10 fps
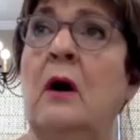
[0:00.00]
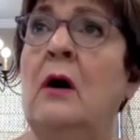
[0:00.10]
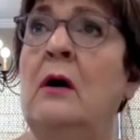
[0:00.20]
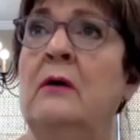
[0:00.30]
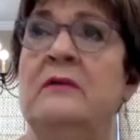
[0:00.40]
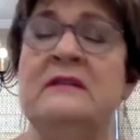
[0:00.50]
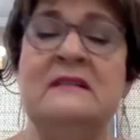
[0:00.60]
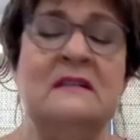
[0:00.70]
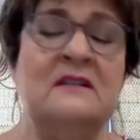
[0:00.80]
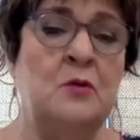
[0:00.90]
oh, this
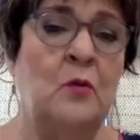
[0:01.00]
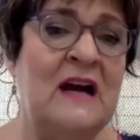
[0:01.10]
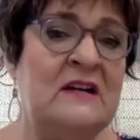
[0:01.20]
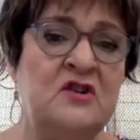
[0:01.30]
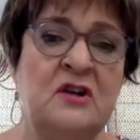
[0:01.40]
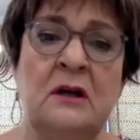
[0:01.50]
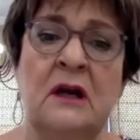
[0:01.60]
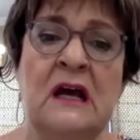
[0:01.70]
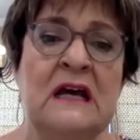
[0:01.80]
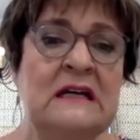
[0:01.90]
situation
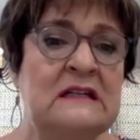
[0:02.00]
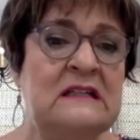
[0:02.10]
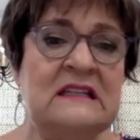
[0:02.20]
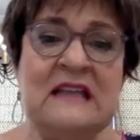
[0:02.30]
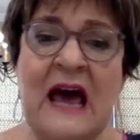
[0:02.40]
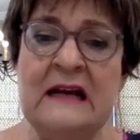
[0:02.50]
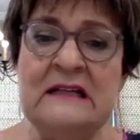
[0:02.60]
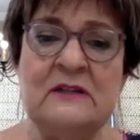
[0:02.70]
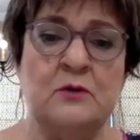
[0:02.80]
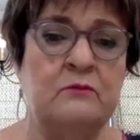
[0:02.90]
is the
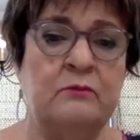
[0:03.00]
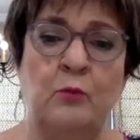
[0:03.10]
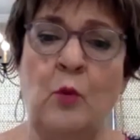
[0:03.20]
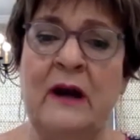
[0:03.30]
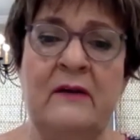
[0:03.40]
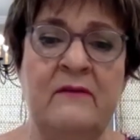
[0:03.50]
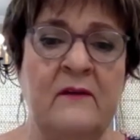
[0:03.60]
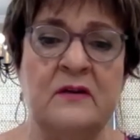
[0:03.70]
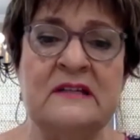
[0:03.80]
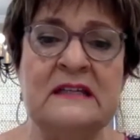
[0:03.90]
saddest one I've
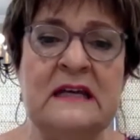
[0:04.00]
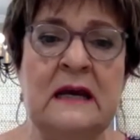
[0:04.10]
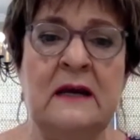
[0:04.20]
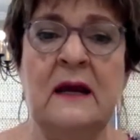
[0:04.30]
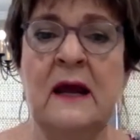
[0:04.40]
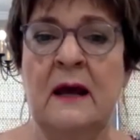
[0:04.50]
ever seen.